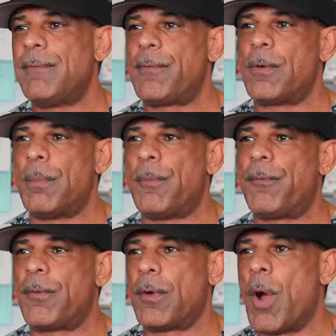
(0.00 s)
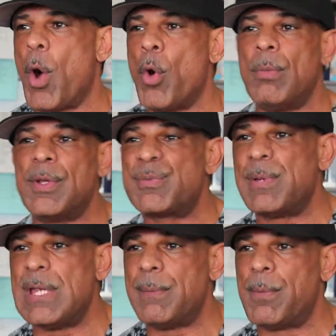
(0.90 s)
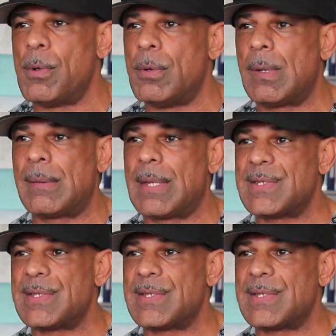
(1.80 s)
for homeless people.